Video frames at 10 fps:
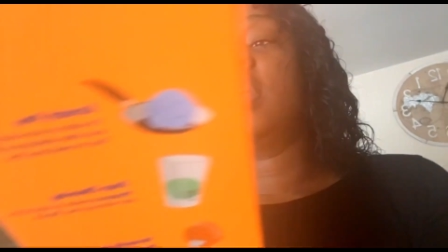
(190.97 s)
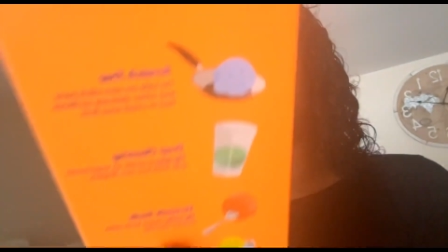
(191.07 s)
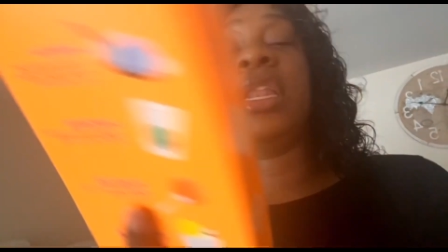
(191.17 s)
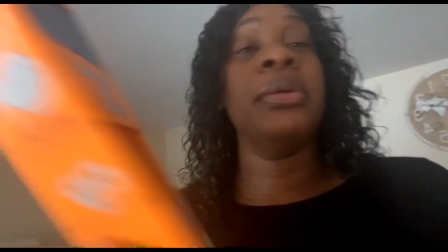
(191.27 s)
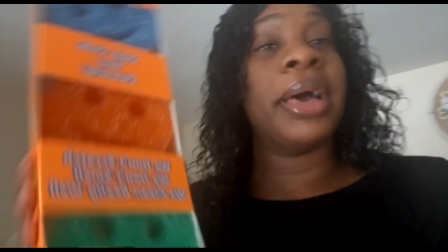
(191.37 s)

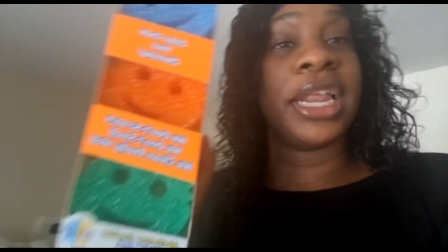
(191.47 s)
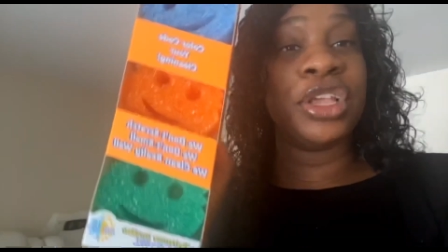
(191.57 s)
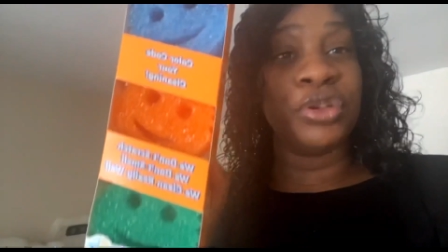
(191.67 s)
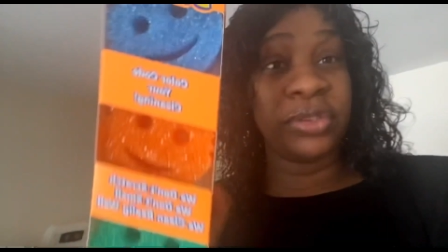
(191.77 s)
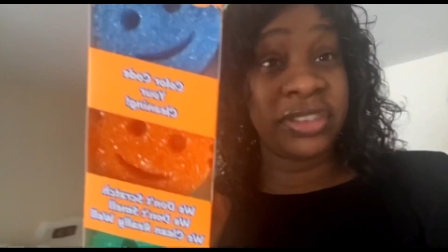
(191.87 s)
Anybody
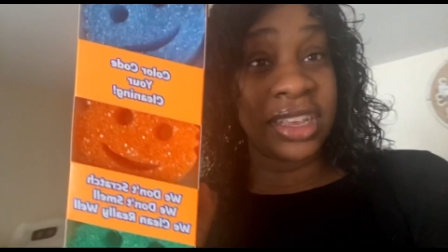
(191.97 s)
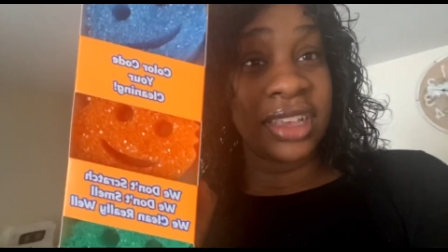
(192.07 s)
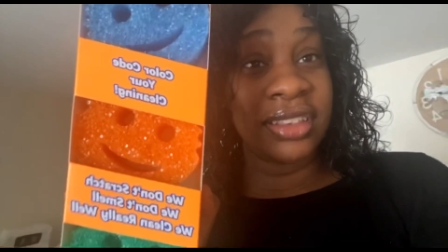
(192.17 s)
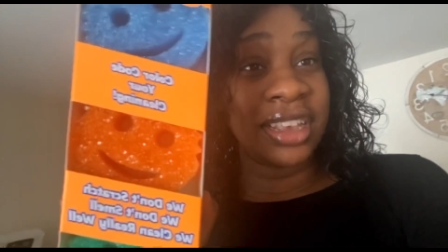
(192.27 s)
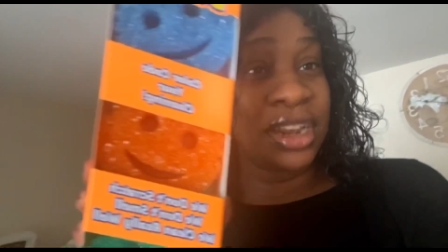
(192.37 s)
use
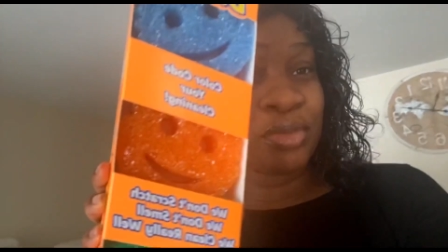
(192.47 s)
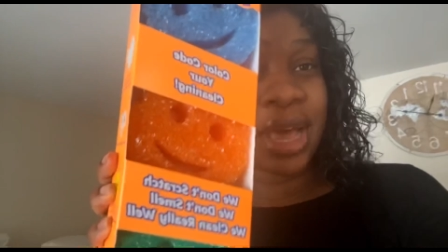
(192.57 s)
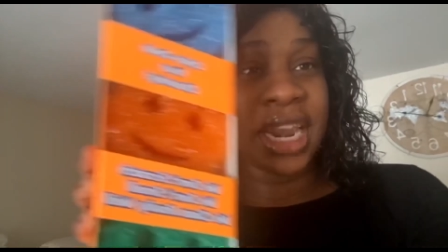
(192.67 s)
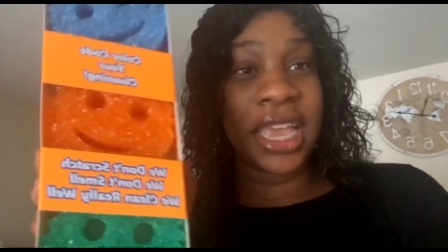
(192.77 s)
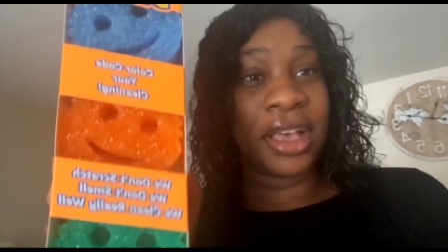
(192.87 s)
these?
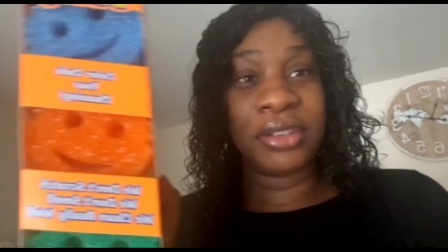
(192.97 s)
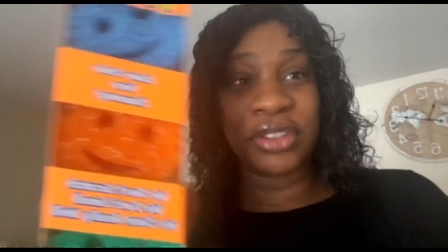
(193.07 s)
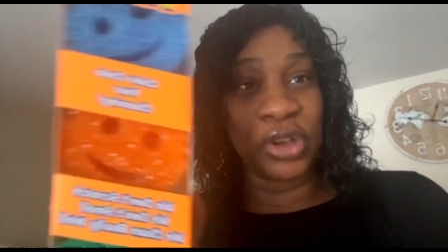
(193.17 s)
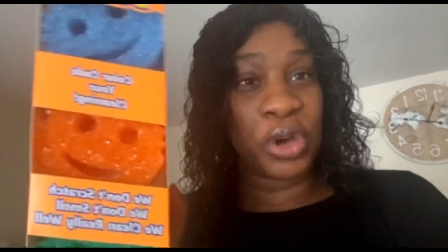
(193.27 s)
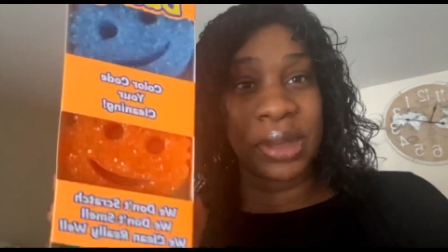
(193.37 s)
Anybody else
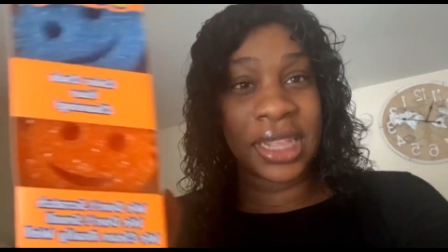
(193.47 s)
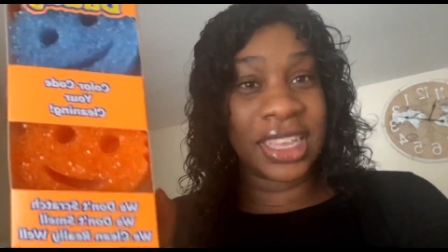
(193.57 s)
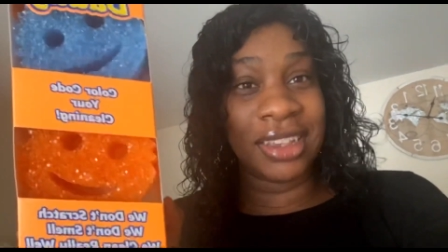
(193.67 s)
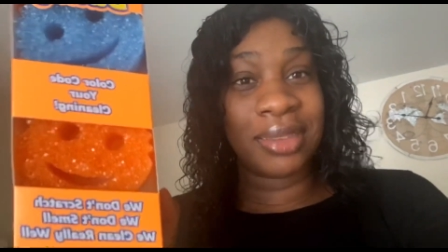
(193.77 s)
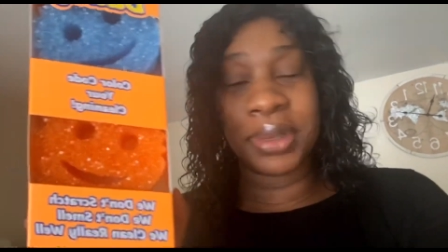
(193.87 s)
know about these?